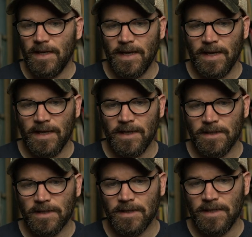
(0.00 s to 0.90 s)

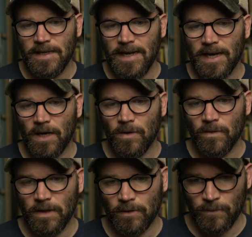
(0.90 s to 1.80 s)
And
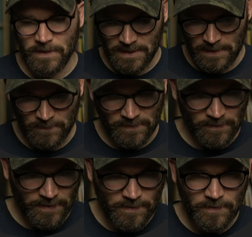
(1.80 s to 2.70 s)
now I'll rename this
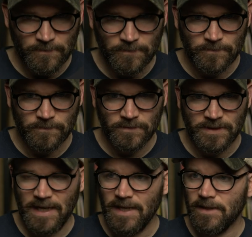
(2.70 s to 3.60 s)
layer
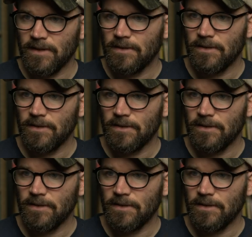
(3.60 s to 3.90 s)
tank,